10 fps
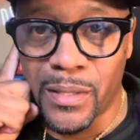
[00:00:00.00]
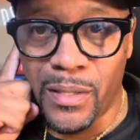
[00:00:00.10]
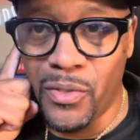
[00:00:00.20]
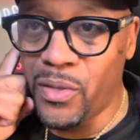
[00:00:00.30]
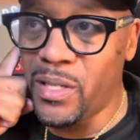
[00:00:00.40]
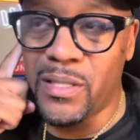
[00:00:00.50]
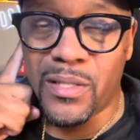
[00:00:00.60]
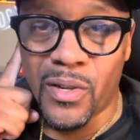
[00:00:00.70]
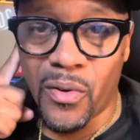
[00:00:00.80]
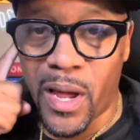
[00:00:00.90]
You couldn't
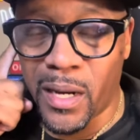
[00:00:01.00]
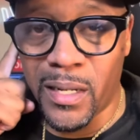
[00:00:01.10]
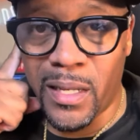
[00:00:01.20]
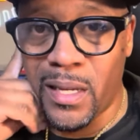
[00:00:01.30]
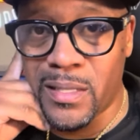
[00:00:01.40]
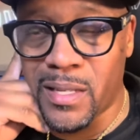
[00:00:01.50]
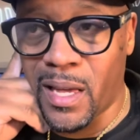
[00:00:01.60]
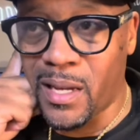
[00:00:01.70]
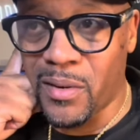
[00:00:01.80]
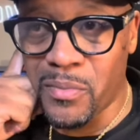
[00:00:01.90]
just go down the lids
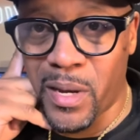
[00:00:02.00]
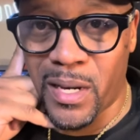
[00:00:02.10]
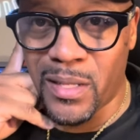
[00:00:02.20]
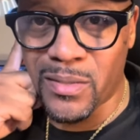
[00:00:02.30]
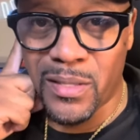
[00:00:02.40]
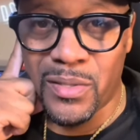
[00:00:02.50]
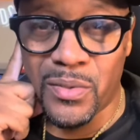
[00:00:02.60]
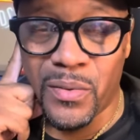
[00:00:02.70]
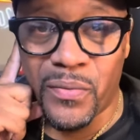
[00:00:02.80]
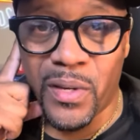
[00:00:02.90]
like everybody else, get
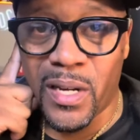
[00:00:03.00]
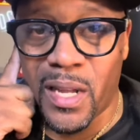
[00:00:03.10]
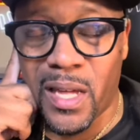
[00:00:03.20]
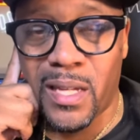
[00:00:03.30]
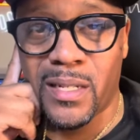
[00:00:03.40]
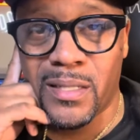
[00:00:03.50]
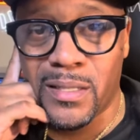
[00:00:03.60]
you a fitted hat.